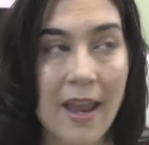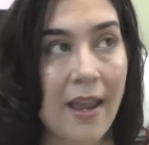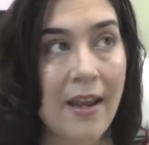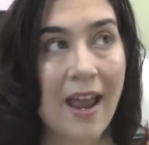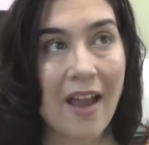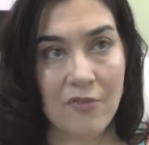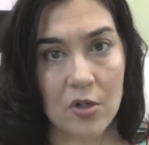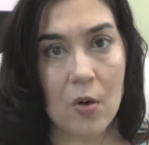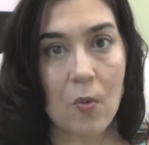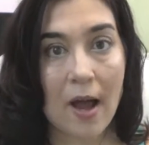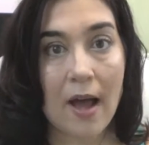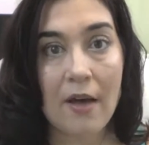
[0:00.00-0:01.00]
And after a
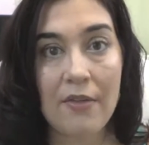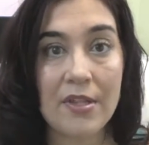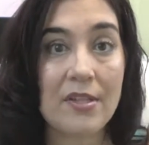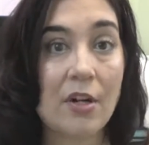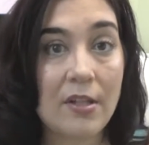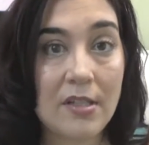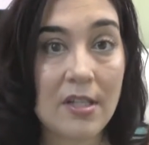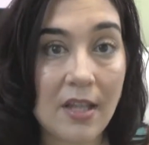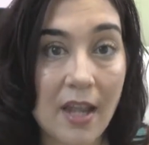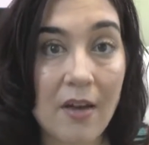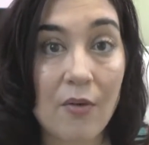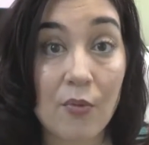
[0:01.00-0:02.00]
while, this started to
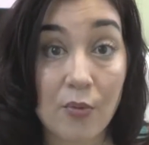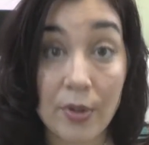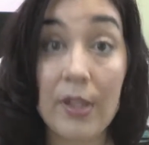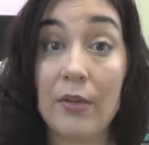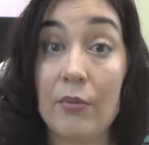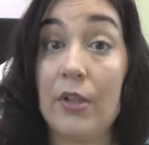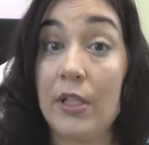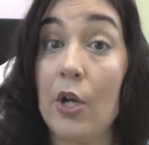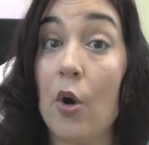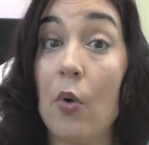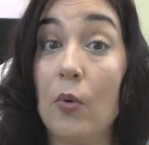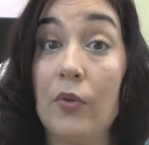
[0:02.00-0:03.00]
get really, really
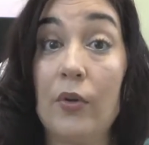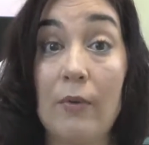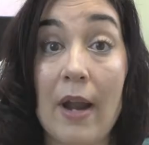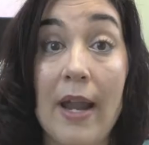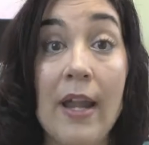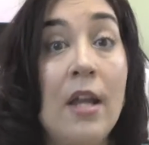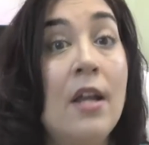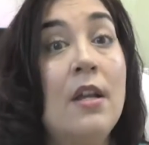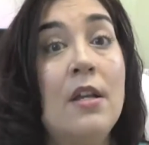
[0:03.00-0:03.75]
old, right?